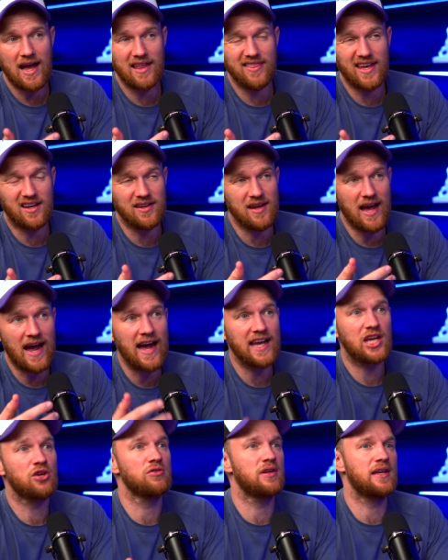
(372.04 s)
they can
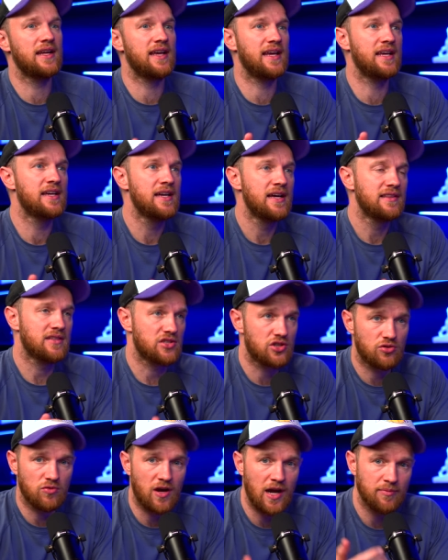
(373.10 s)
accurately
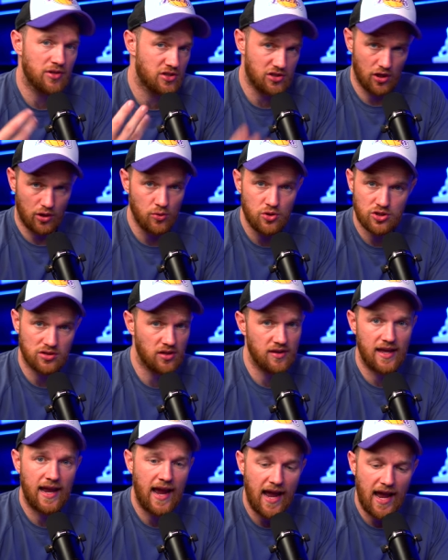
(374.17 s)
describe the solution that
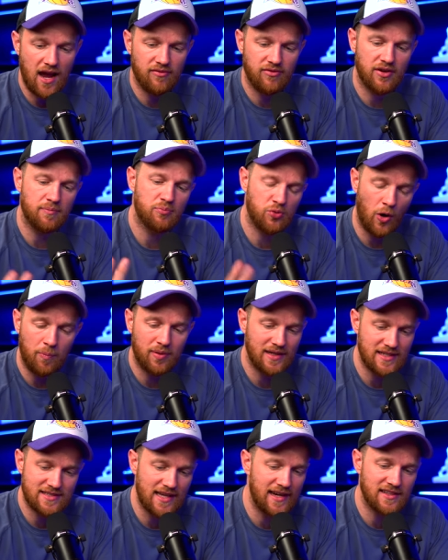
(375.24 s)
they have and properly
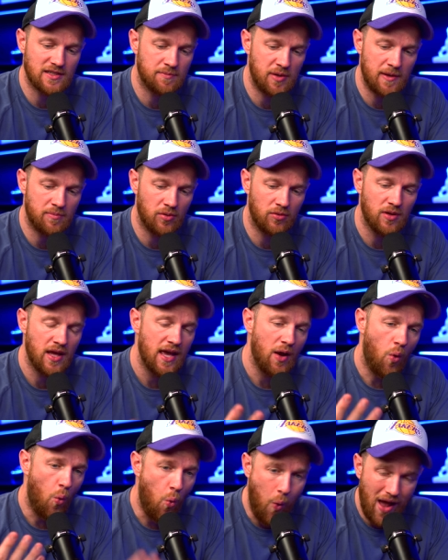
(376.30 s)
sell it to people
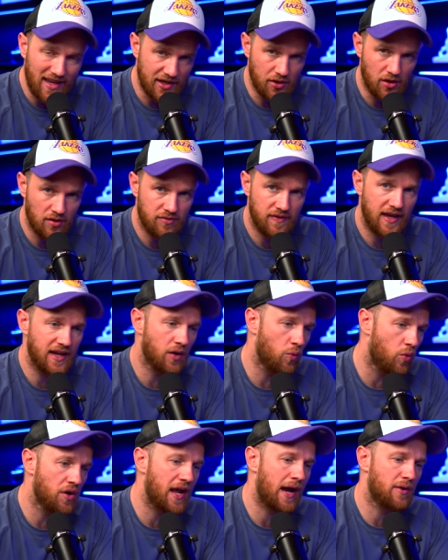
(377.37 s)
well enough in a
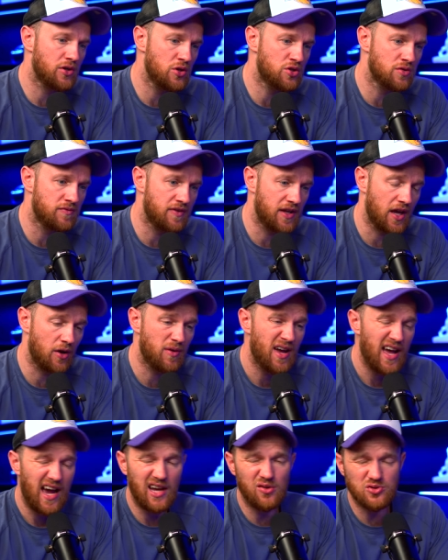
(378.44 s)
one-hour YouTube video,
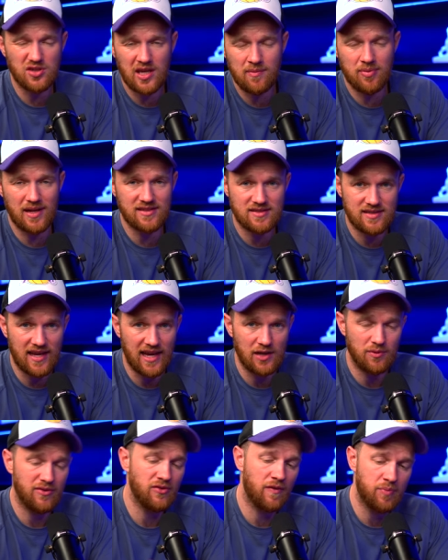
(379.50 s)
and also keep people entertained
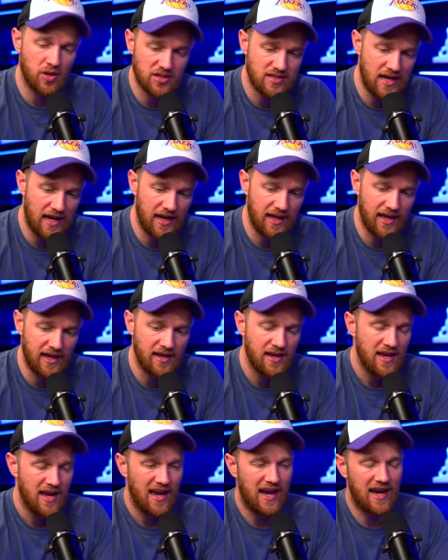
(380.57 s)
with enough personality
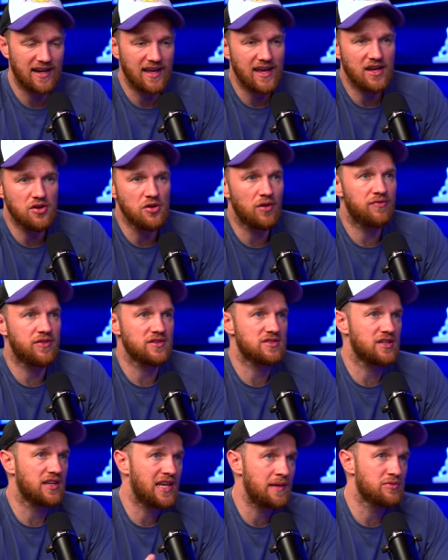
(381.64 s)
and enough that's
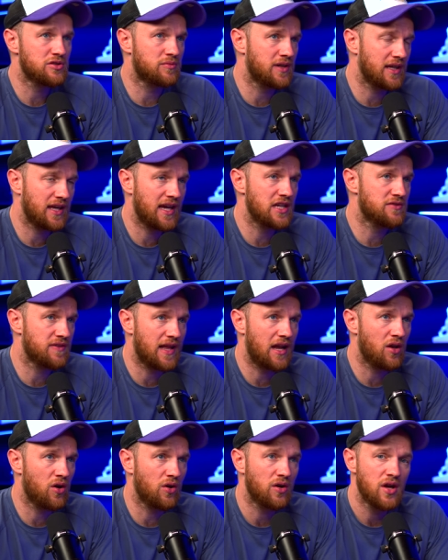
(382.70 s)
going to keep someone engaged for that
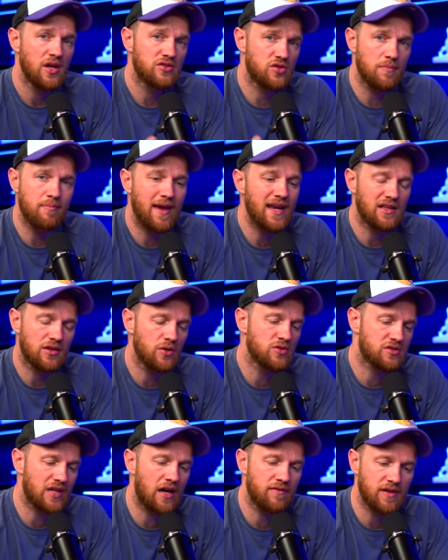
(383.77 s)
long to make those
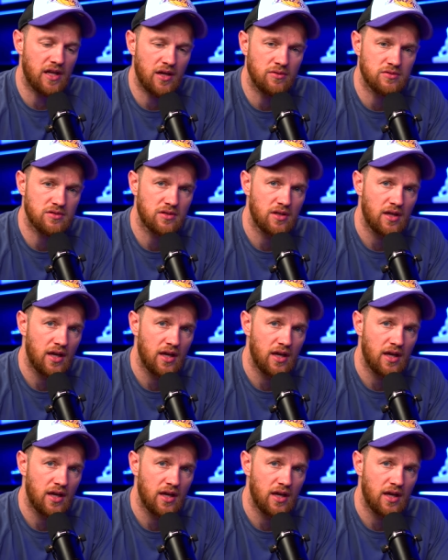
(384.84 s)
style videos.